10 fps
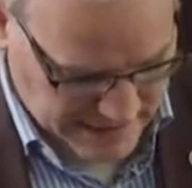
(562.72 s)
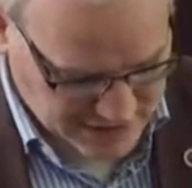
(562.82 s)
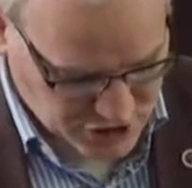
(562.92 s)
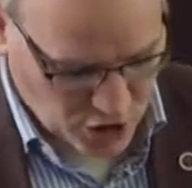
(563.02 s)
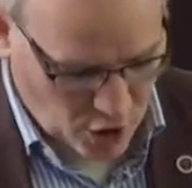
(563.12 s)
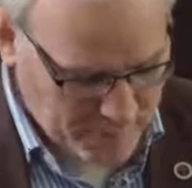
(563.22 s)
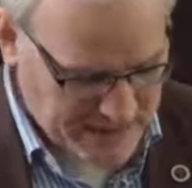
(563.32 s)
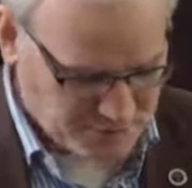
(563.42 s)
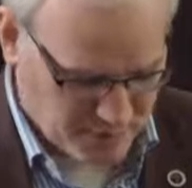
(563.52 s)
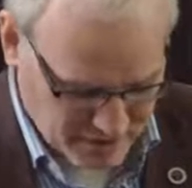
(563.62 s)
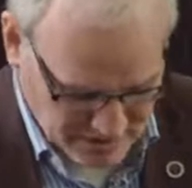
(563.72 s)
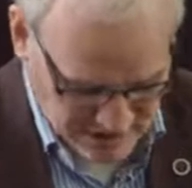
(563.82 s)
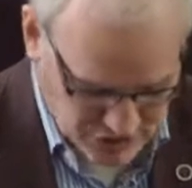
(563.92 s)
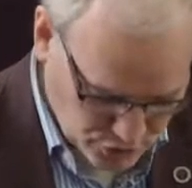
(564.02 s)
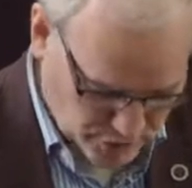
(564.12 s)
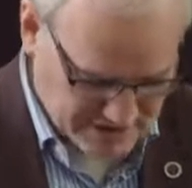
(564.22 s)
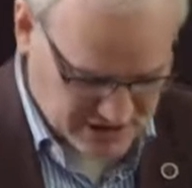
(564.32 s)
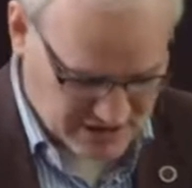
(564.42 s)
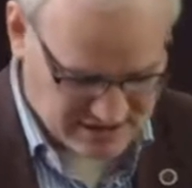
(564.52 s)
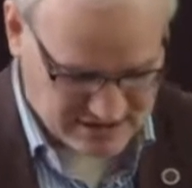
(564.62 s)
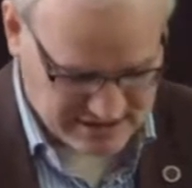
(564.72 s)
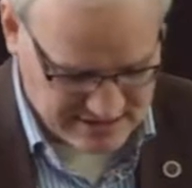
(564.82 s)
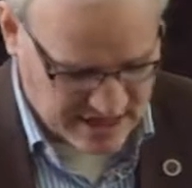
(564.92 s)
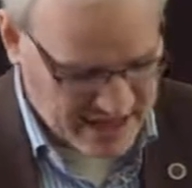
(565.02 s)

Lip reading: In shalom, each person enjoys justice,